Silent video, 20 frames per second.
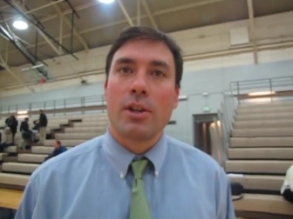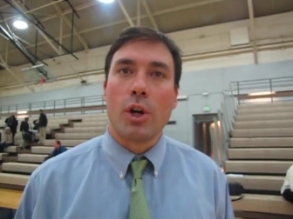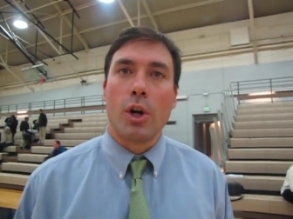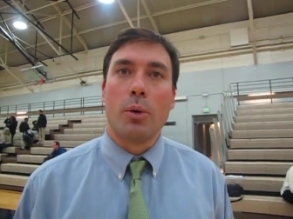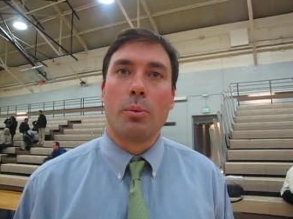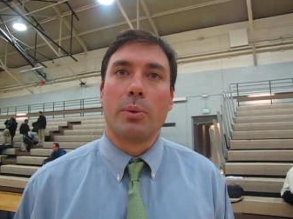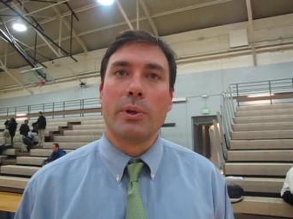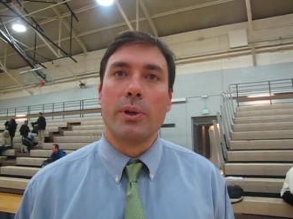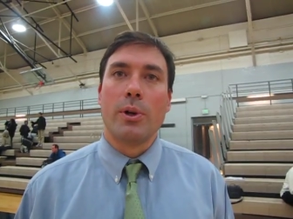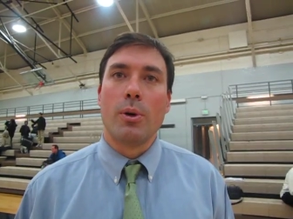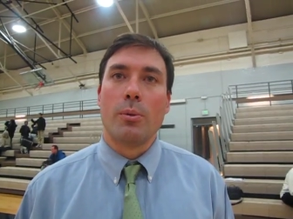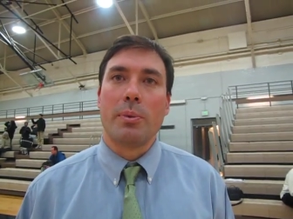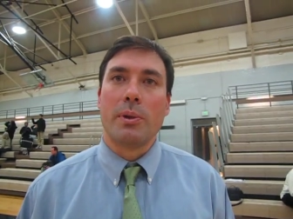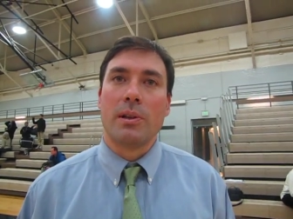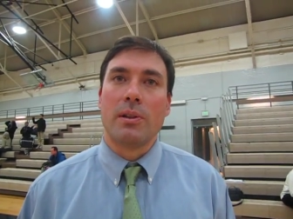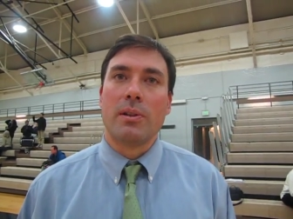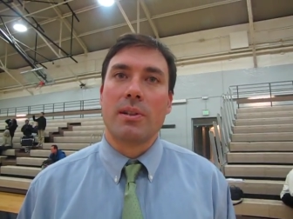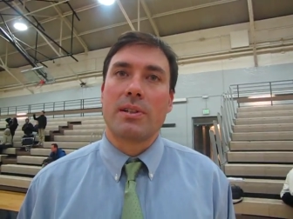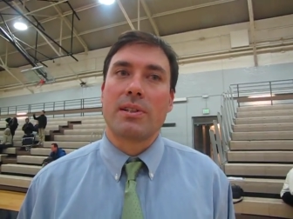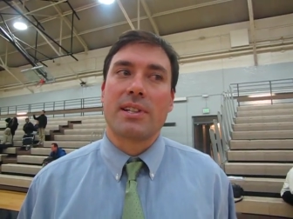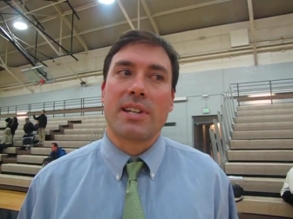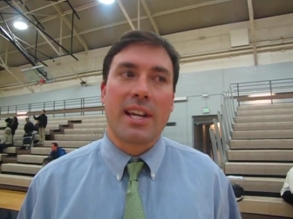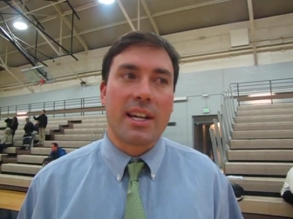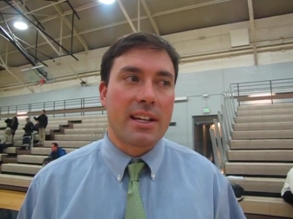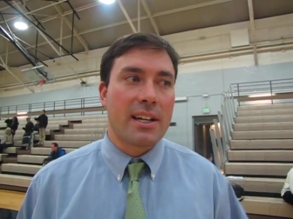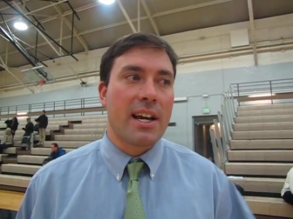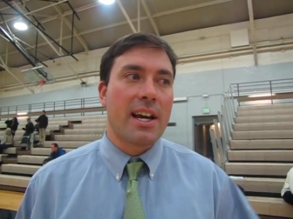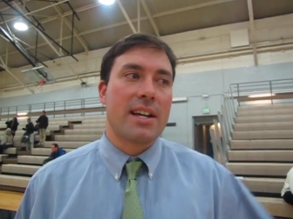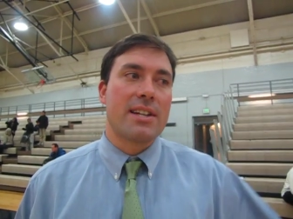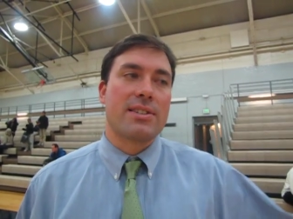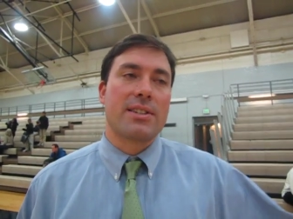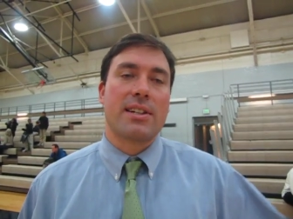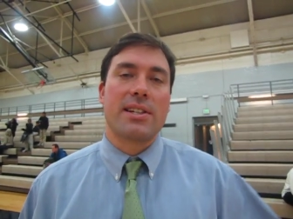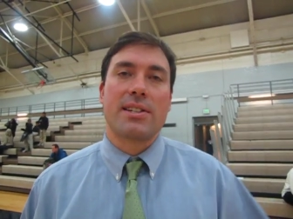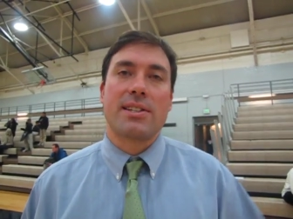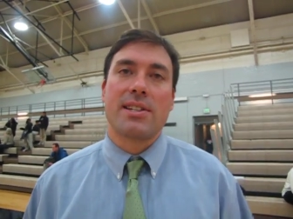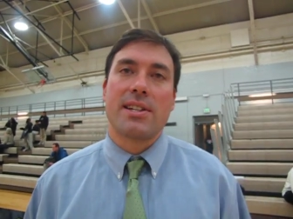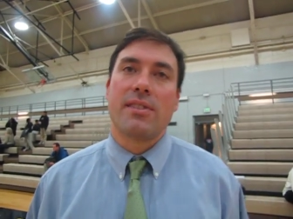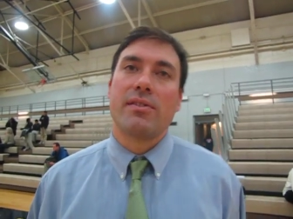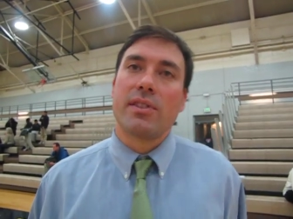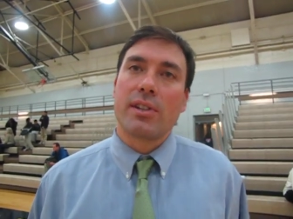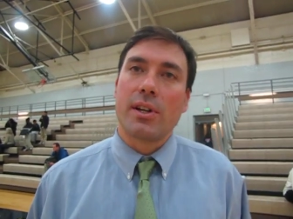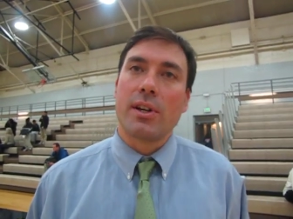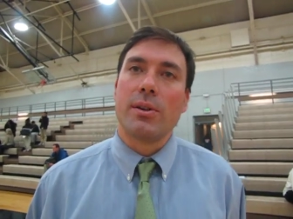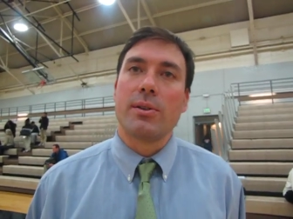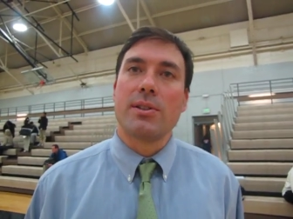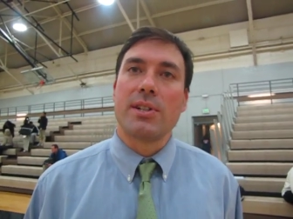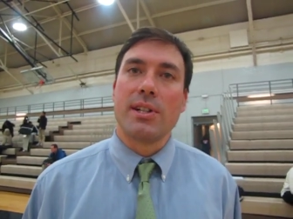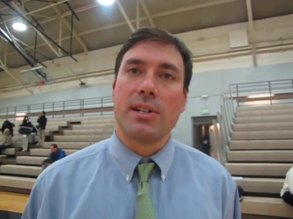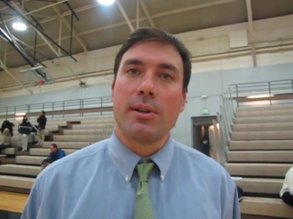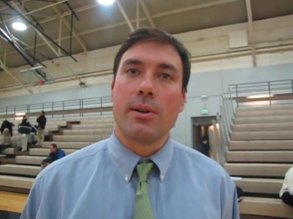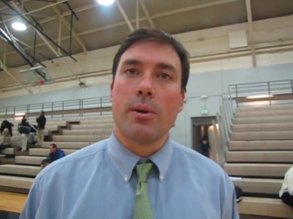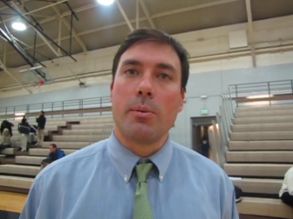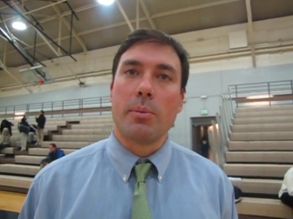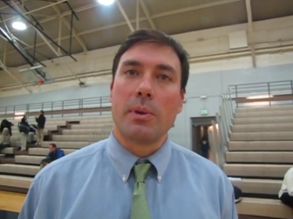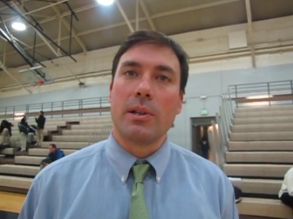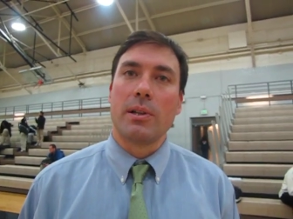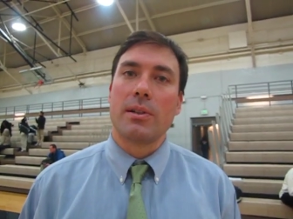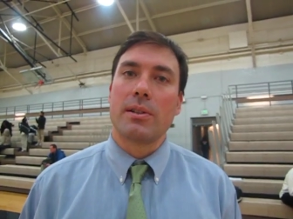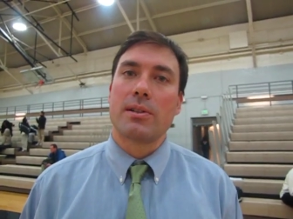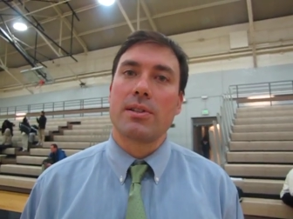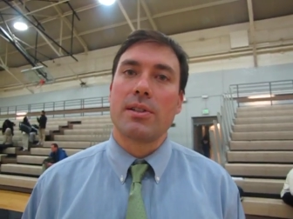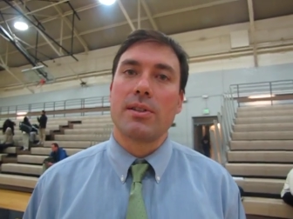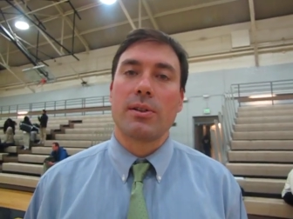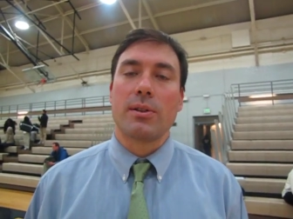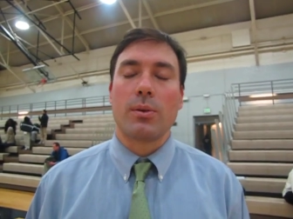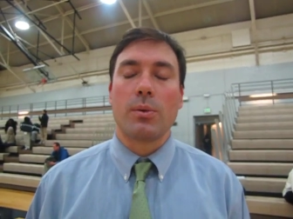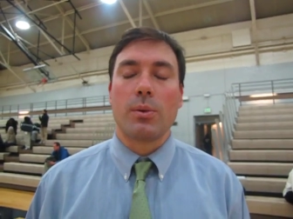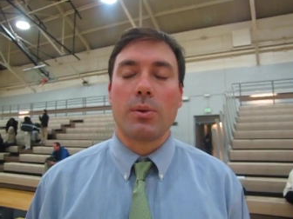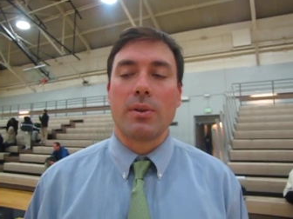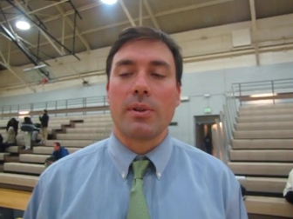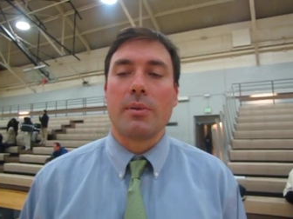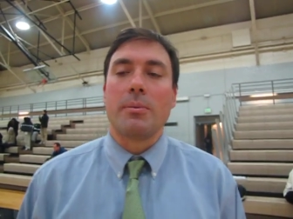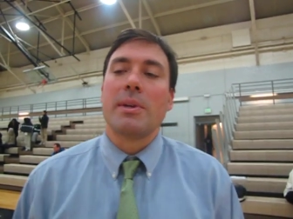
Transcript: Copeland open looks, get guys like Stephen Coteen open looks in the corner.